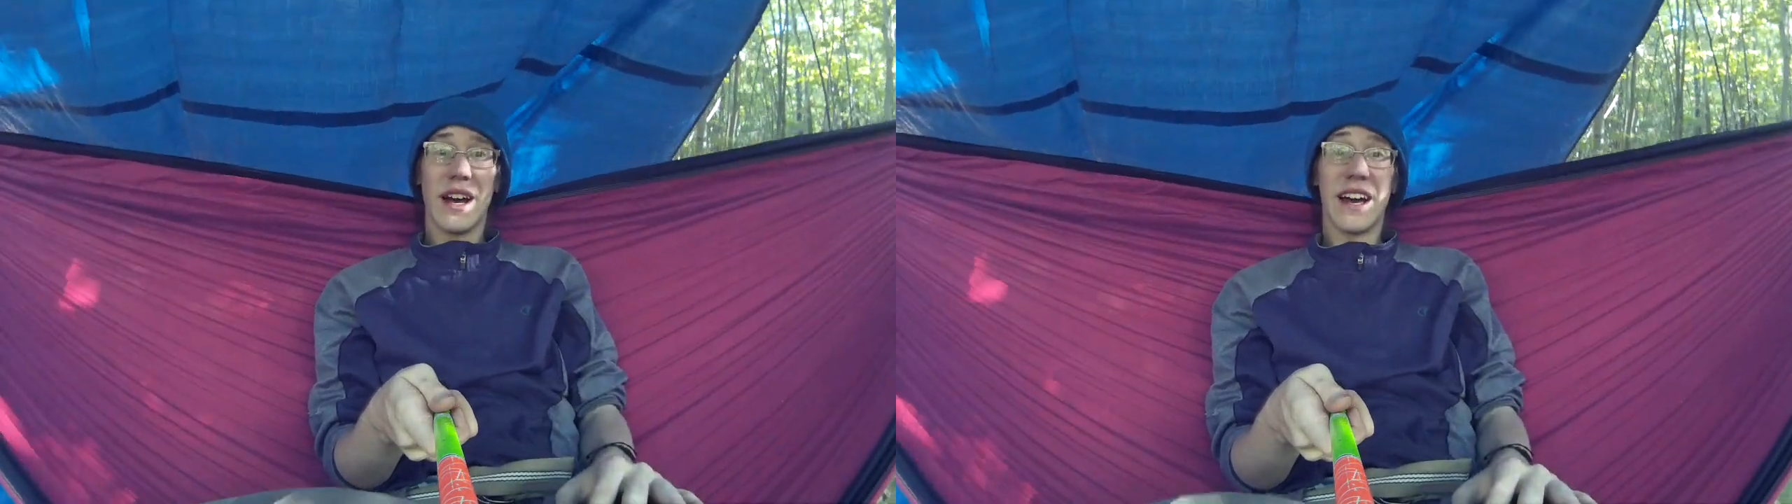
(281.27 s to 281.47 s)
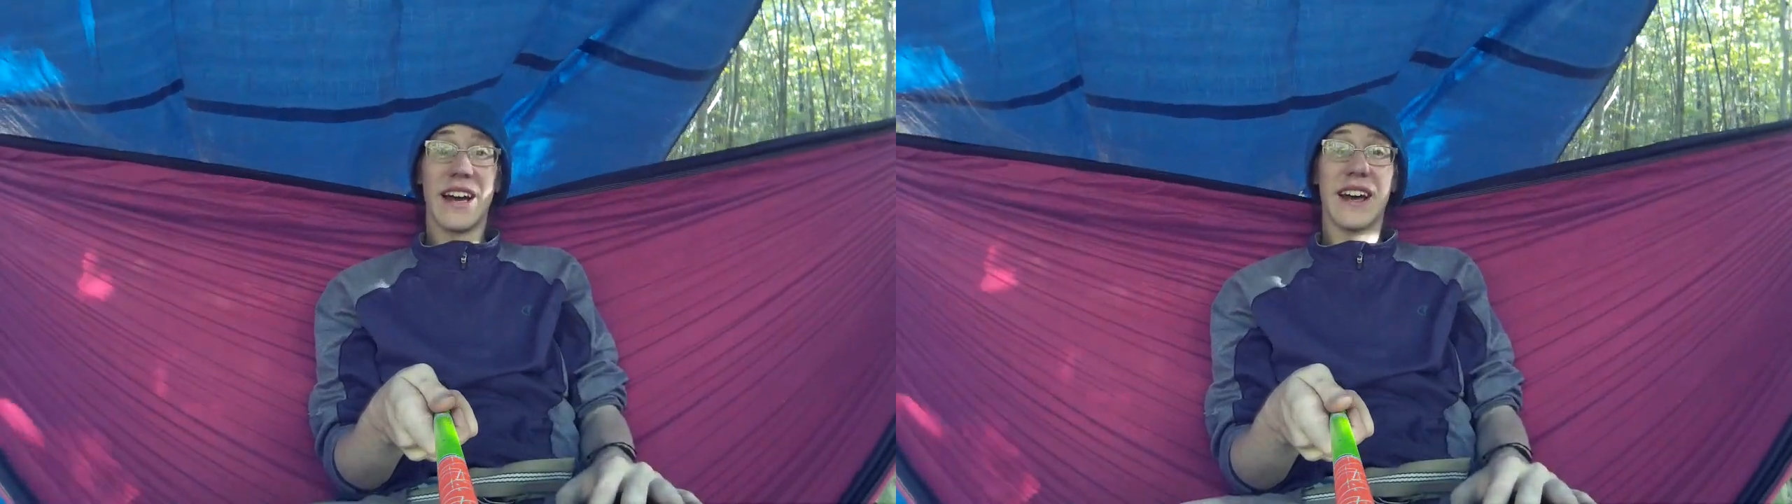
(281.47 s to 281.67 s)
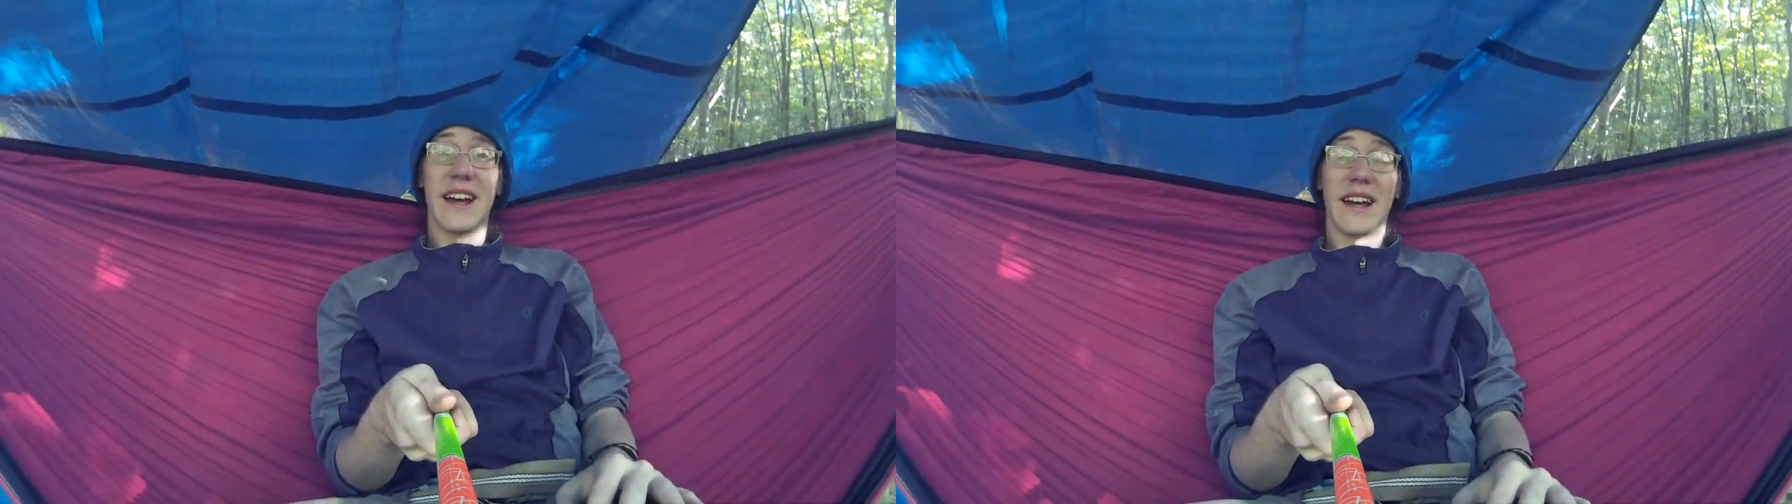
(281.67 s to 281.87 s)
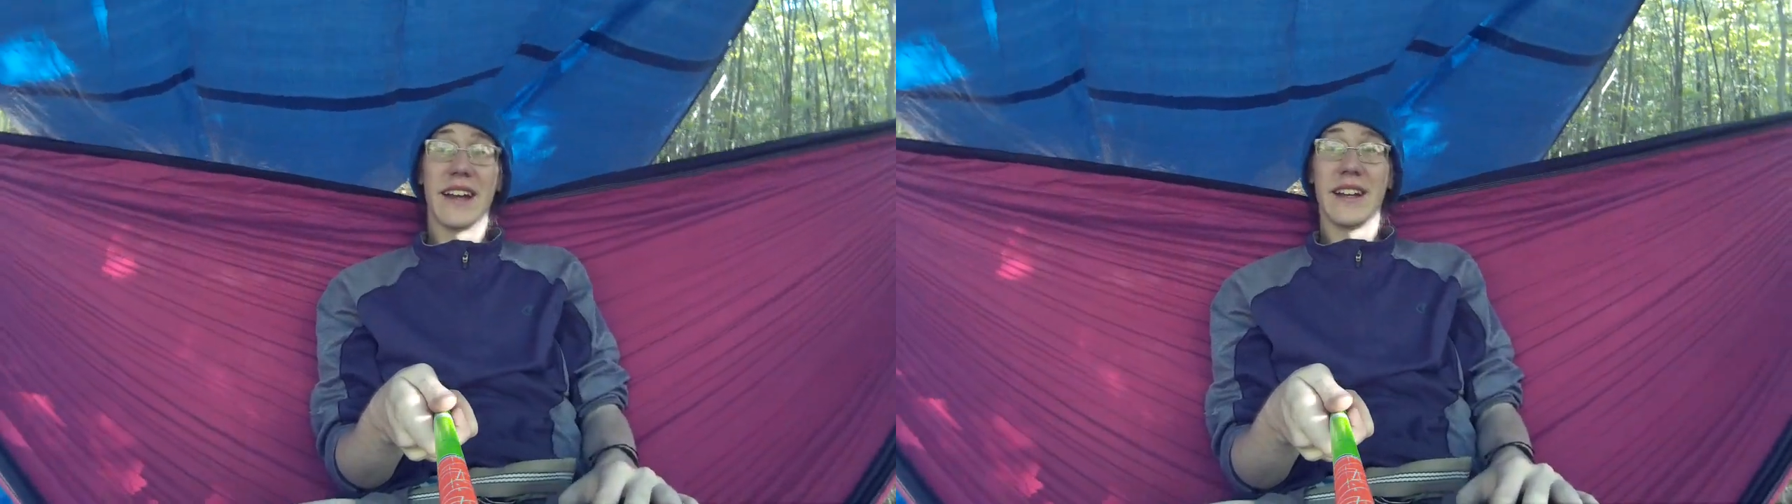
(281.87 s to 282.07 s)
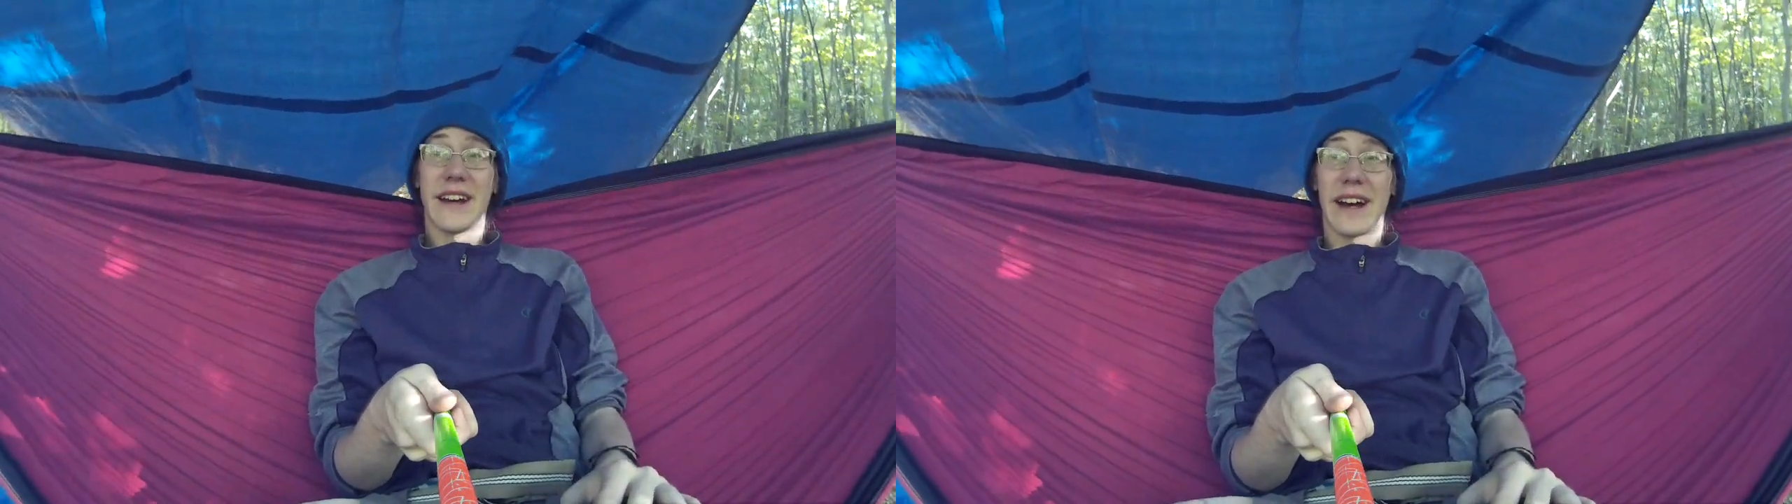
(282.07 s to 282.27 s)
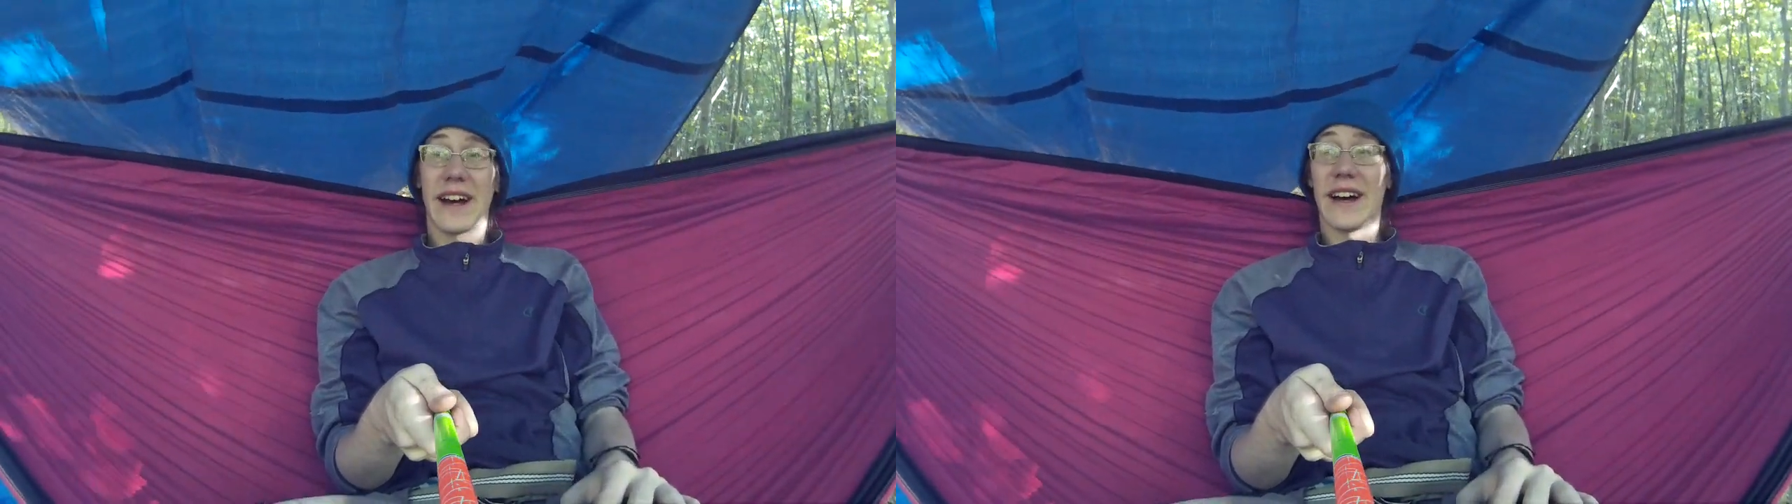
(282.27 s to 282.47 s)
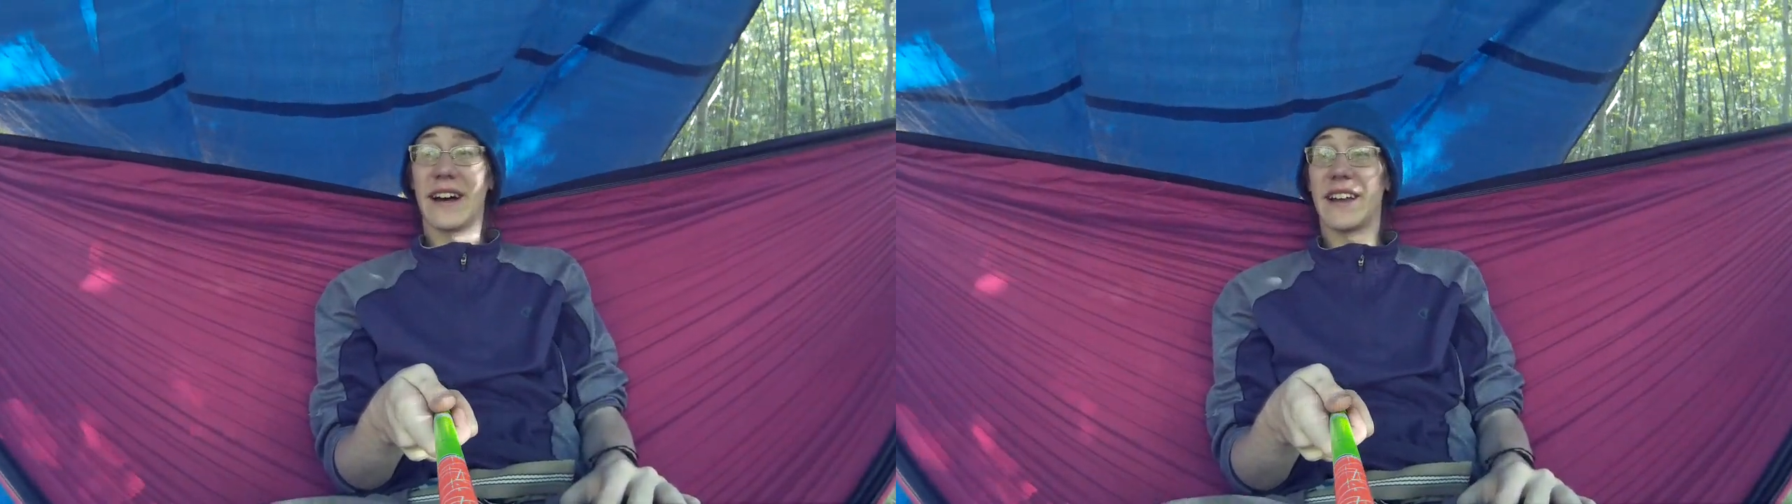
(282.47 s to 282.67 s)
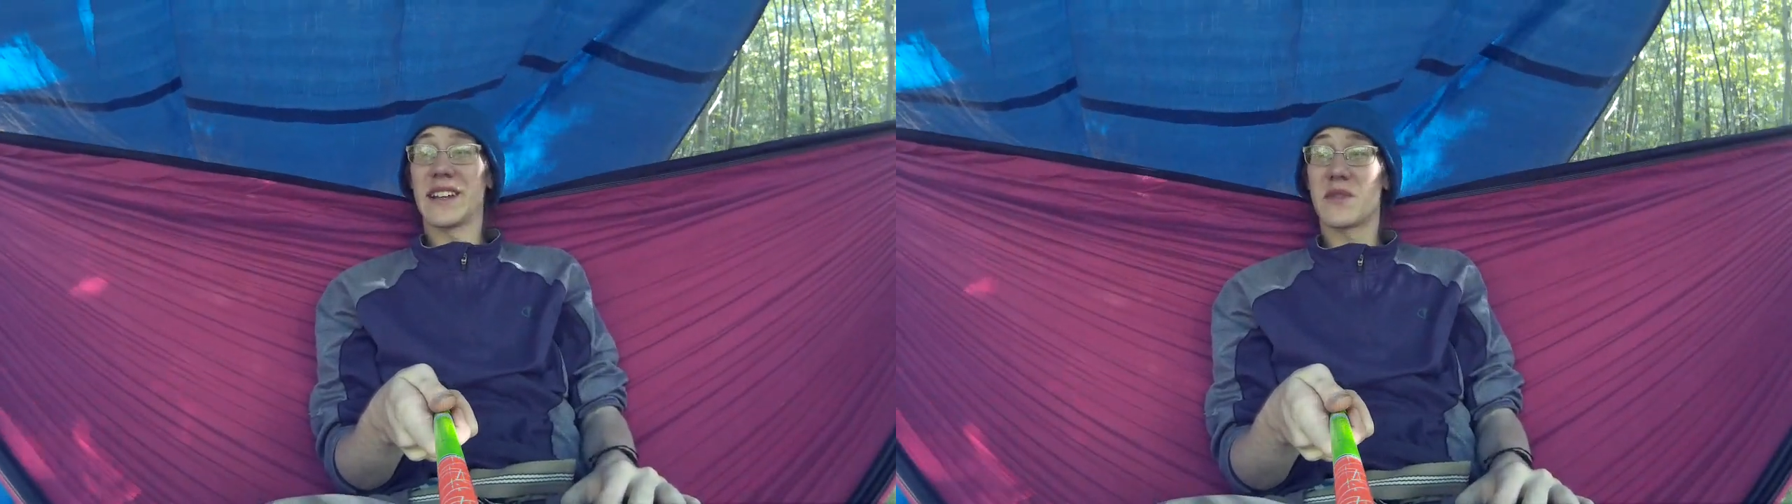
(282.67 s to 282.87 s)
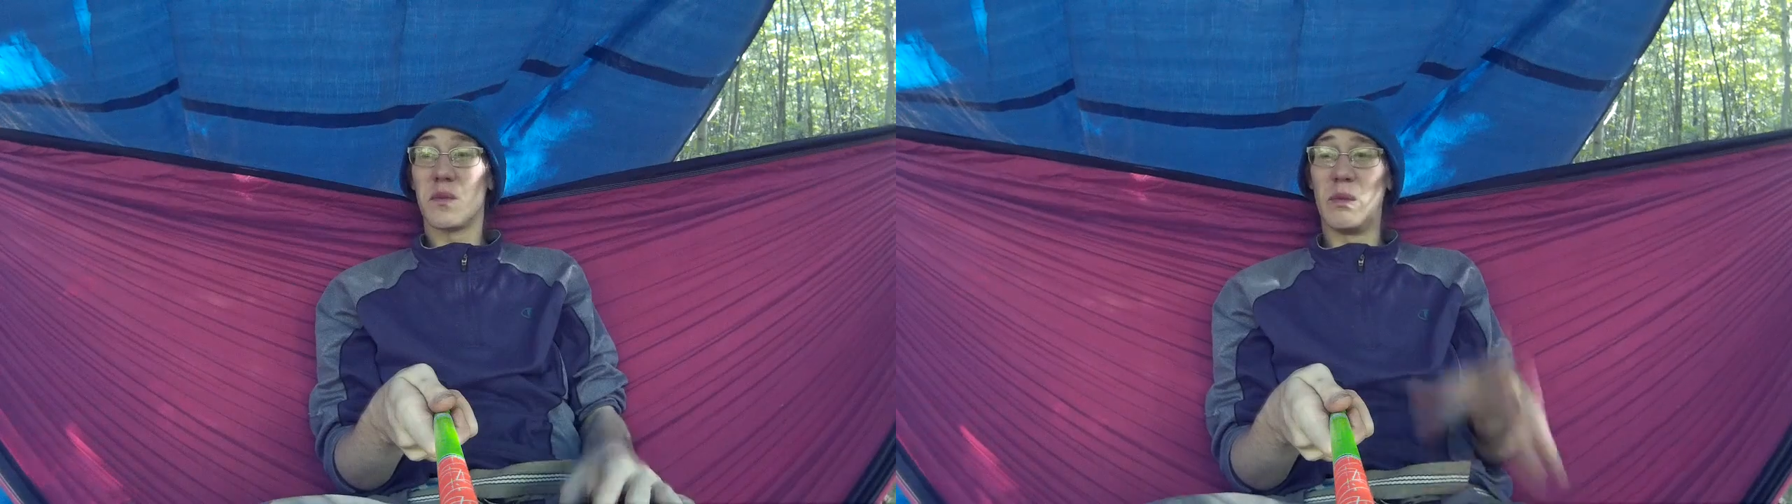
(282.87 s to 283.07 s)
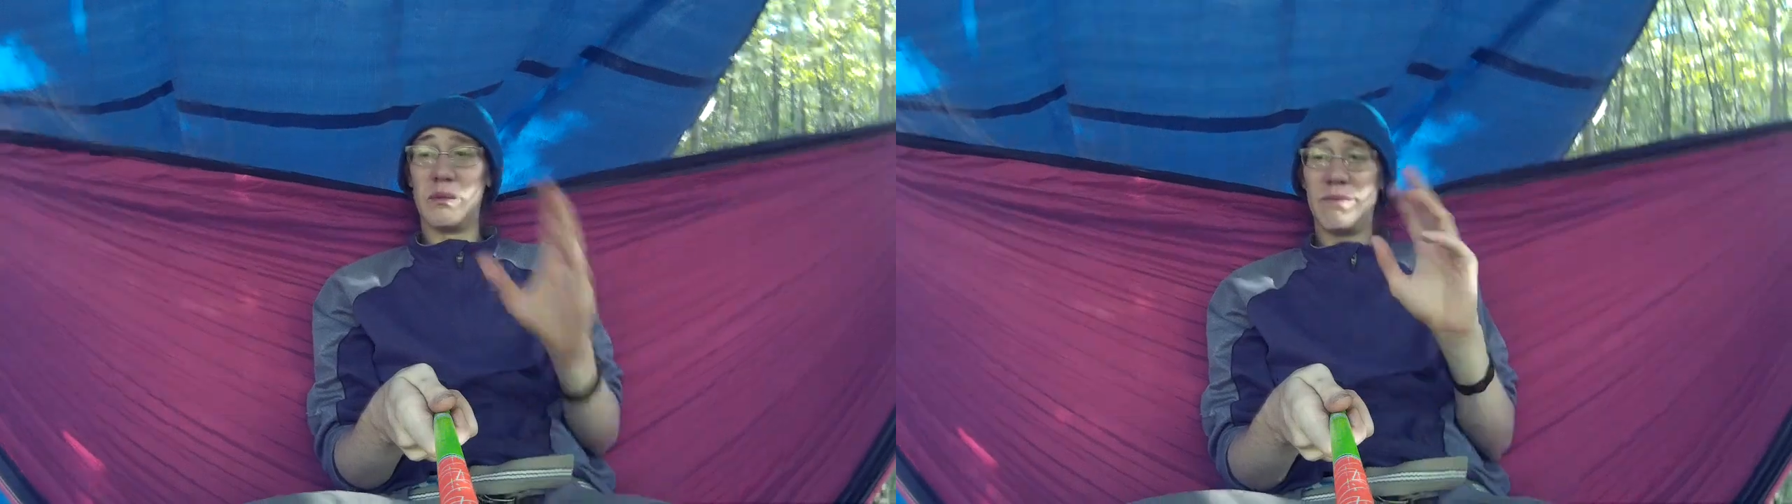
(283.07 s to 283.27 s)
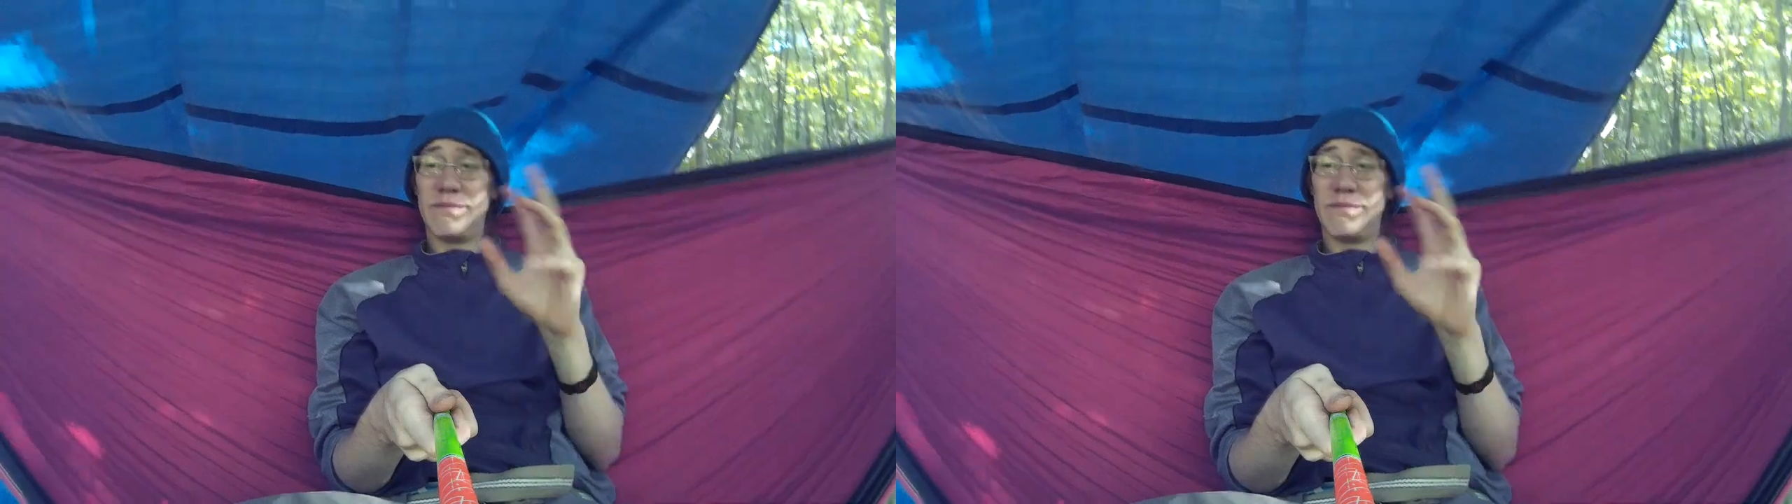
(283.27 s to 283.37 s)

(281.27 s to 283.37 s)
and like some